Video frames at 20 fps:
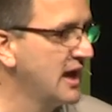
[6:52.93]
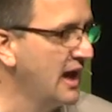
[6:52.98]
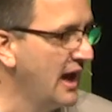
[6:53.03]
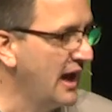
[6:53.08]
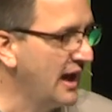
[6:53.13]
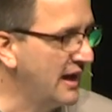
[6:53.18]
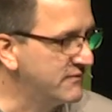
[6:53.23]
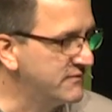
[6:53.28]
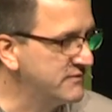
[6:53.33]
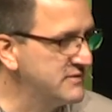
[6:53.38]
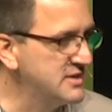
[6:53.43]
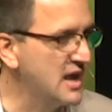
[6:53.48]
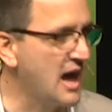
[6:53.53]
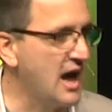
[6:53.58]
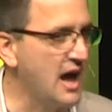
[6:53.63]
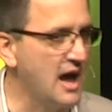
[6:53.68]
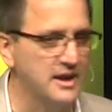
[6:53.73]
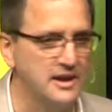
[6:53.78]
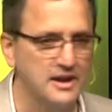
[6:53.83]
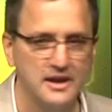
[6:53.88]
have
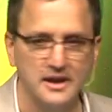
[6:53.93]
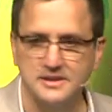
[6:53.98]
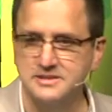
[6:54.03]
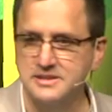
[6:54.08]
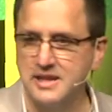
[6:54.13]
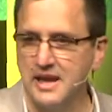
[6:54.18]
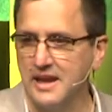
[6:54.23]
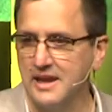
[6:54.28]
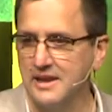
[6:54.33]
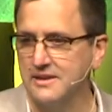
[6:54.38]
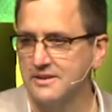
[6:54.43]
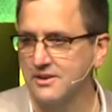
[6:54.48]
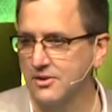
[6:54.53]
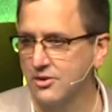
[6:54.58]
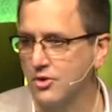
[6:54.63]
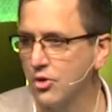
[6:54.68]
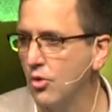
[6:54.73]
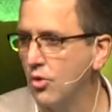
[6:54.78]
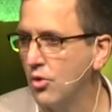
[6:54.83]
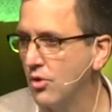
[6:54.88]
not attained their
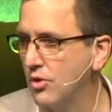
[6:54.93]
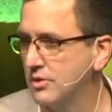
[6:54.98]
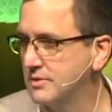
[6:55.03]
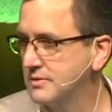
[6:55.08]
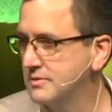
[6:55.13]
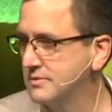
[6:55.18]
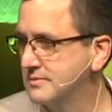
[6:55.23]
goal.